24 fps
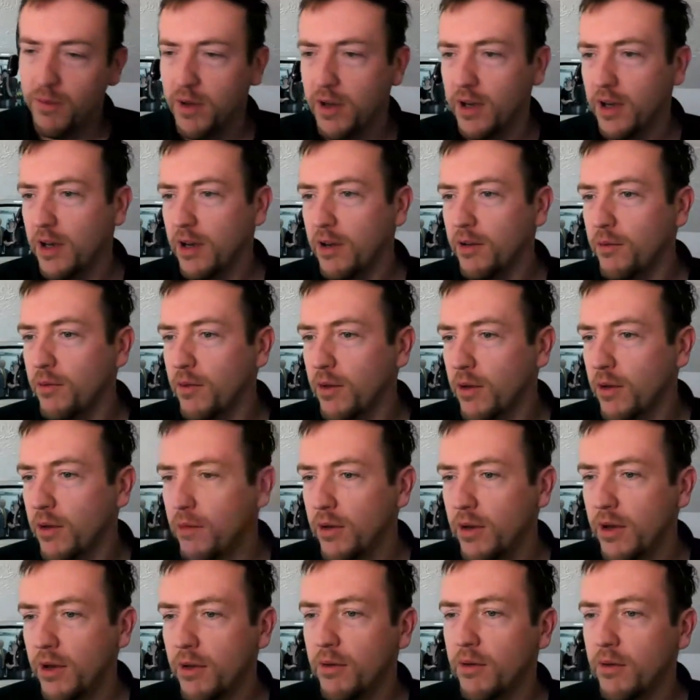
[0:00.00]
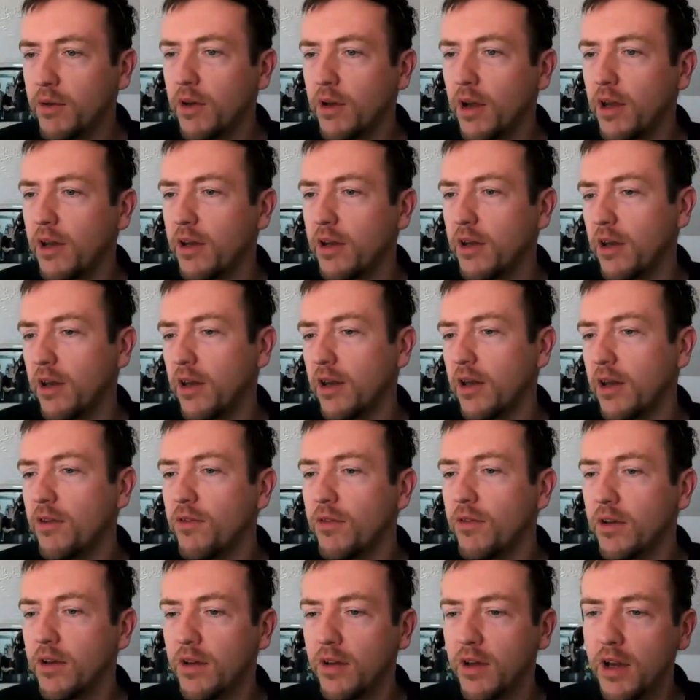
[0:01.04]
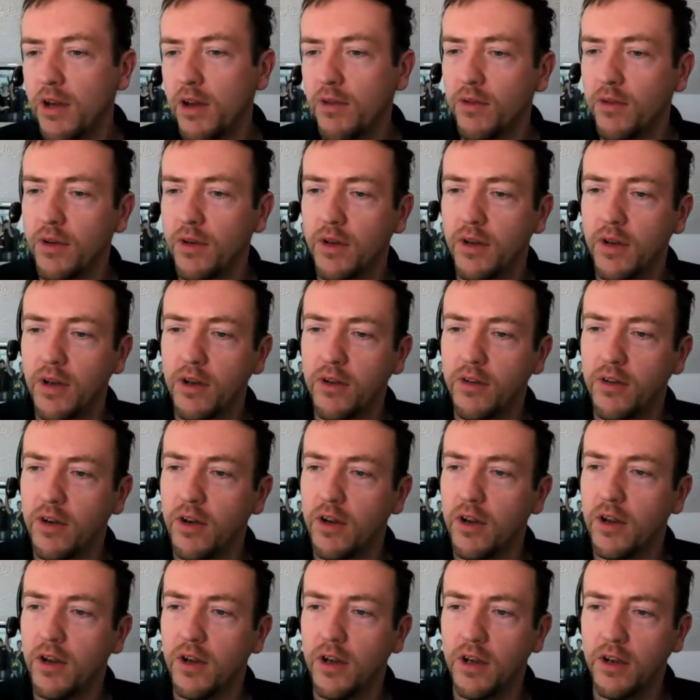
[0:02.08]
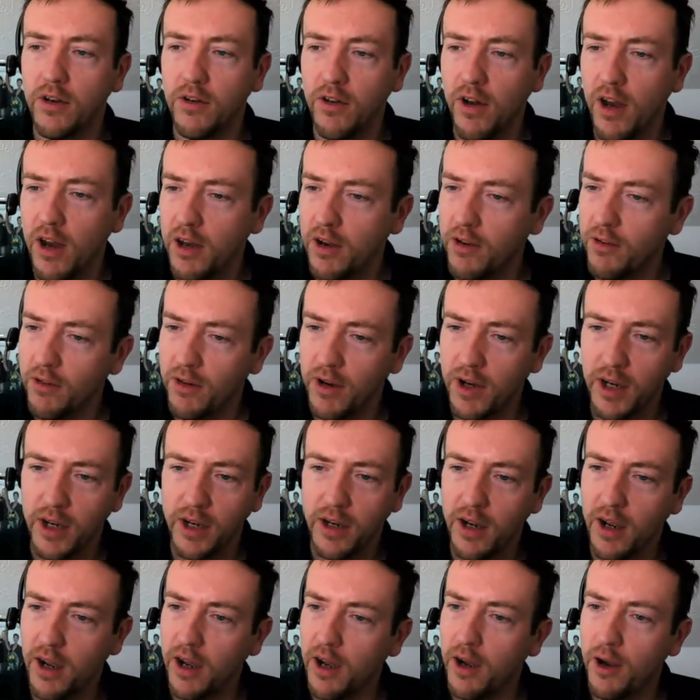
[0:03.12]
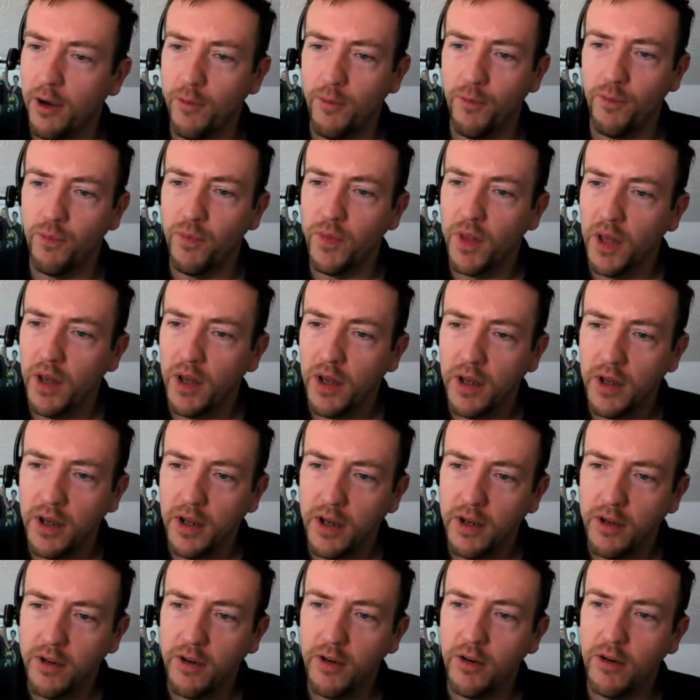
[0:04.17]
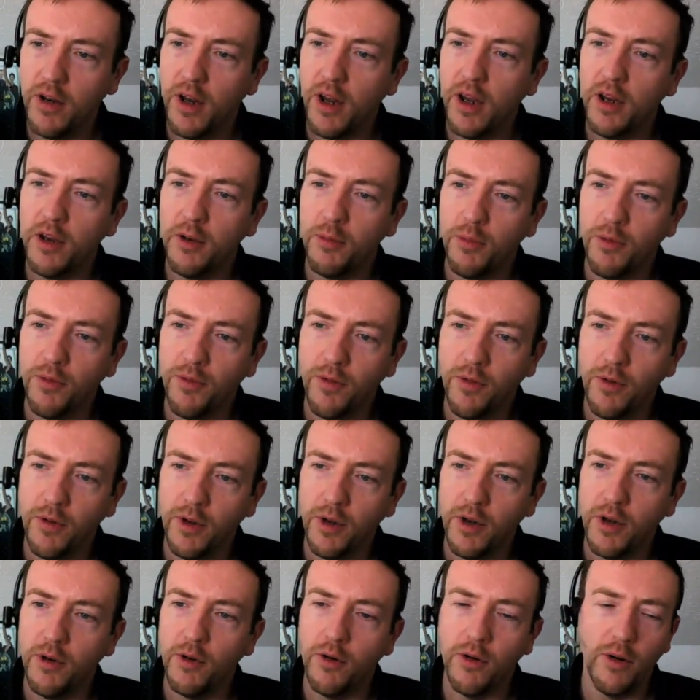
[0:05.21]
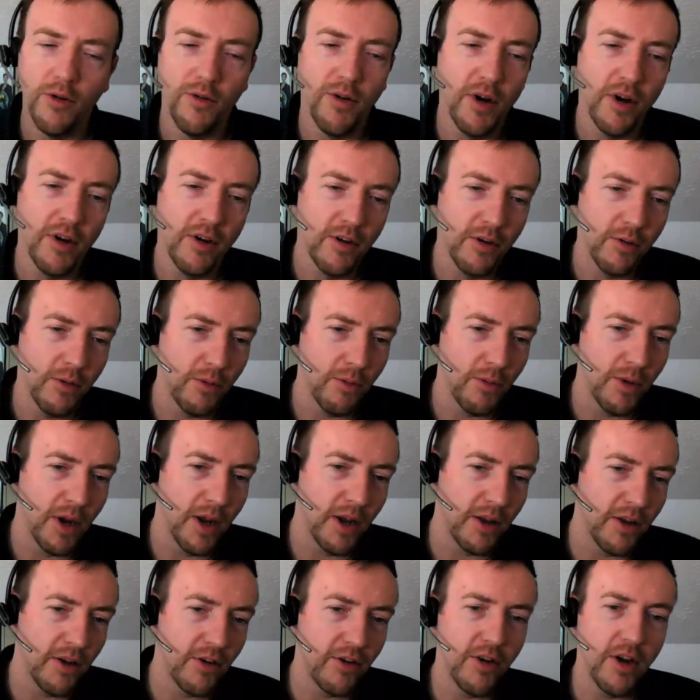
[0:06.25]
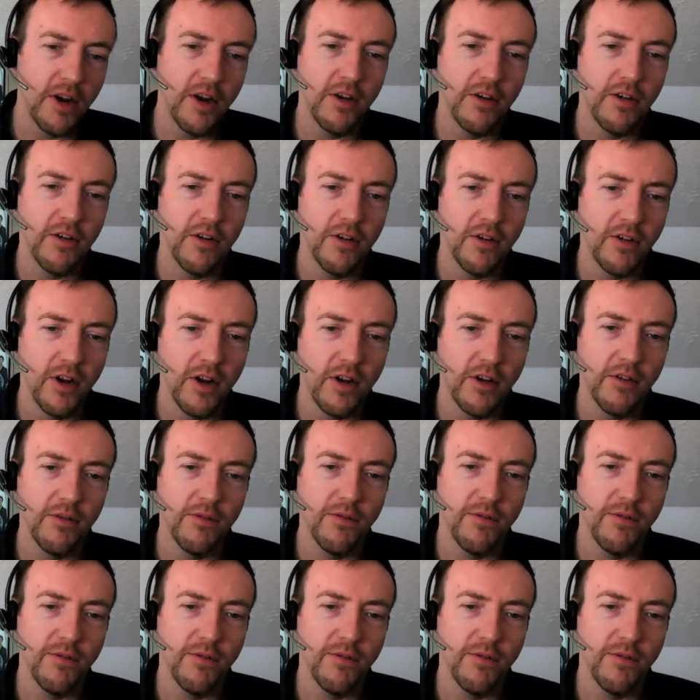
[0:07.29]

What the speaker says: were, and even this year in January, 2 days before the inauguration, we had the change to Section